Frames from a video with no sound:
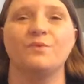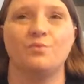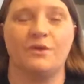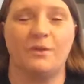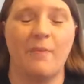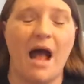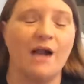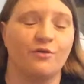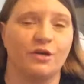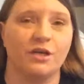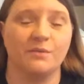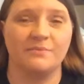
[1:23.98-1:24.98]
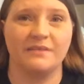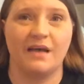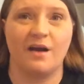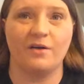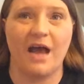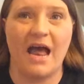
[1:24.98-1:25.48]
when the pattern comes
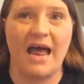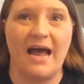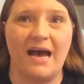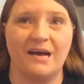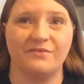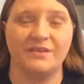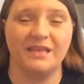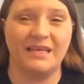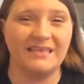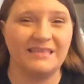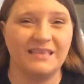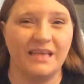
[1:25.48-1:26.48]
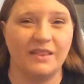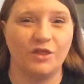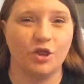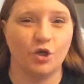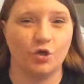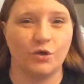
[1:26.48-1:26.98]
out, I have less than
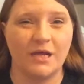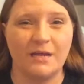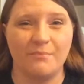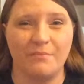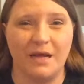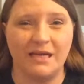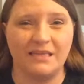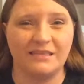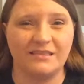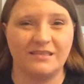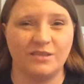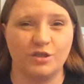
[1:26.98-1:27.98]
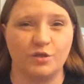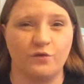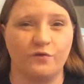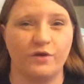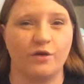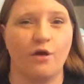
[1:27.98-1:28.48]
30 minutes to
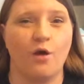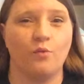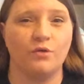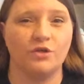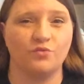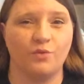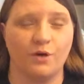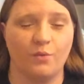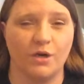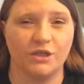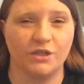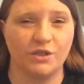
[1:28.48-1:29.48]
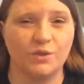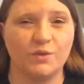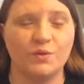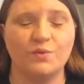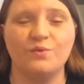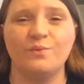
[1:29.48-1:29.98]
figure out which one I want to
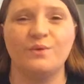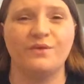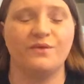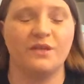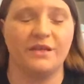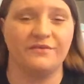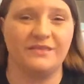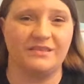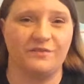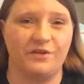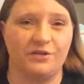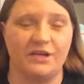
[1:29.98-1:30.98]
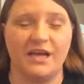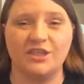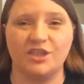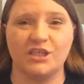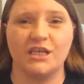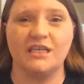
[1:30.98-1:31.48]
do, if it's a
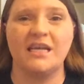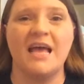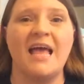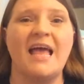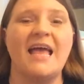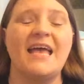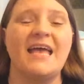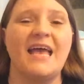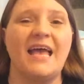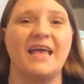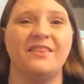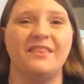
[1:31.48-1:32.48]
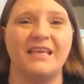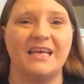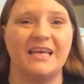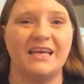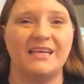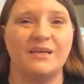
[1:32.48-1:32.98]
variation, and
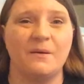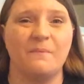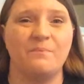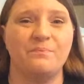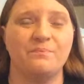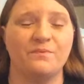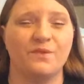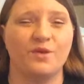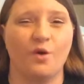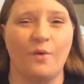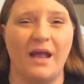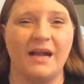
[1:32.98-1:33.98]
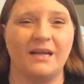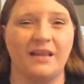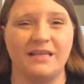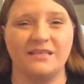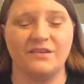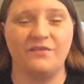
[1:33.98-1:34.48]
then go ahead and
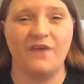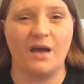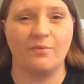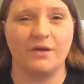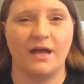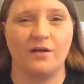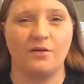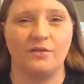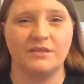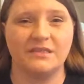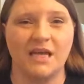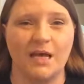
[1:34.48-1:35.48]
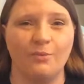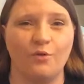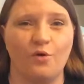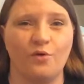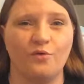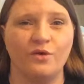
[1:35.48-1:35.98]
lay some fabric out on the
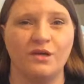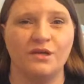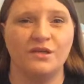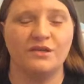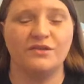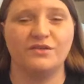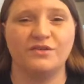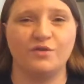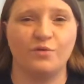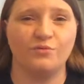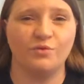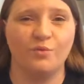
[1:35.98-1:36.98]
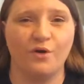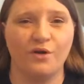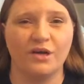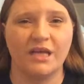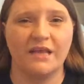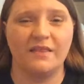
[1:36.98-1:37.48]
table, zoom to
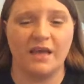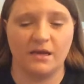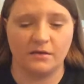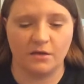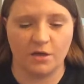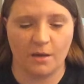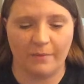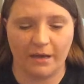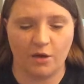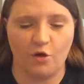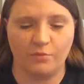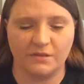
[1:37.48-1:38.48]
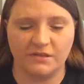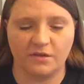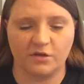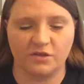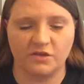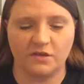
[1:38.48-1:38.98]
work, and then come back home and
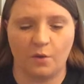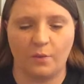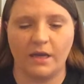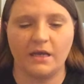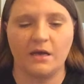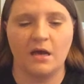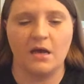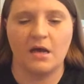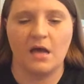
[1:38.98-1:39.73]
start sewing.